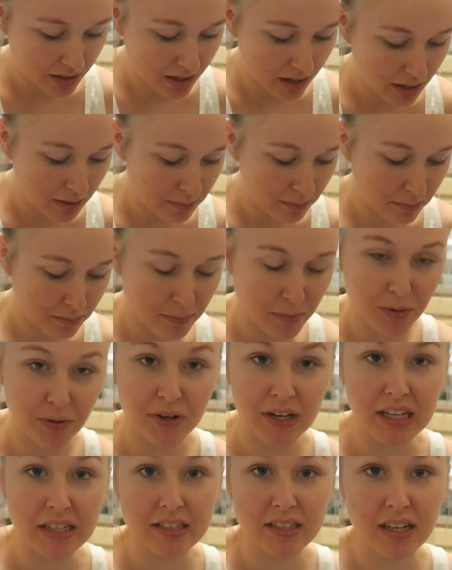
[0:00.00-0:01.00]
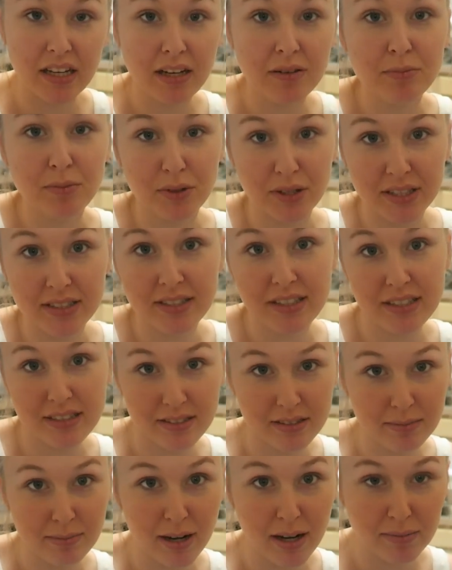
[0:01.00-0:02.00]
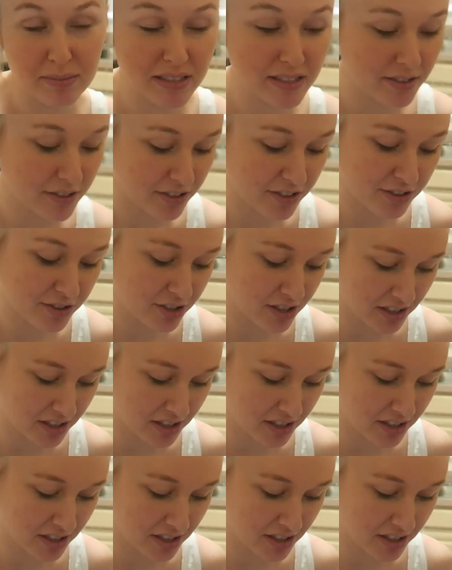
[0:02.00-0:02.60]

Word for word: got Marissa. Marissa Is a Mommy is her